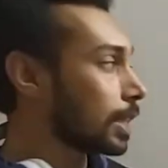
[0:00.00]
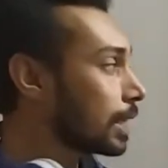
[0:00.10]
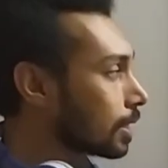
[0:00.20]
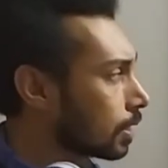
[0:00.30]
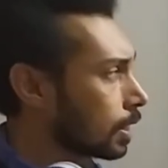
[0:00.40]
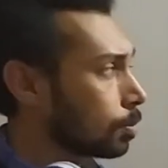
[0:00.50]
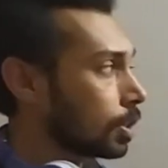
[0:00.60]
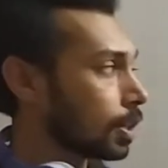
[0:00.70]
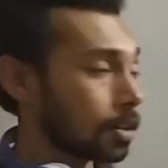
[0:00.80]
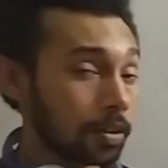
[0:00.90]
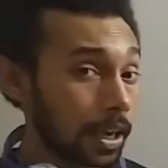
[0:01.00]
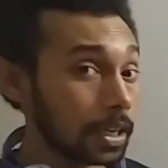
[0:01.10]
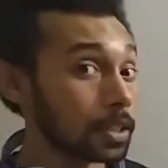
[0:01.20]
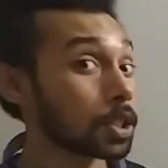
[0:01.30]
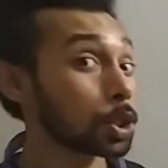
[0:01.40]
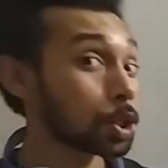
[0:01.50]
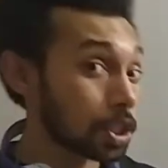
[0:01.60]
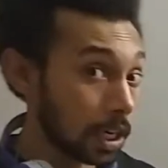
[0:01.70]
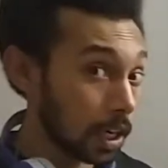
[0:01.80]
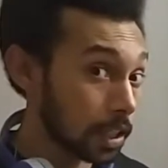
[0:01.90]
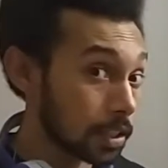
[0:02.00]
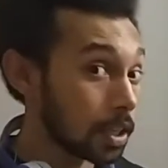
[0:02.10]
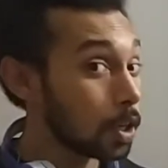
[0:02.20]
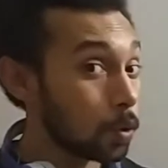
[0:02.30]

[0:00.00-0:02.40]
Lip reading: Since the semolina grains are charged,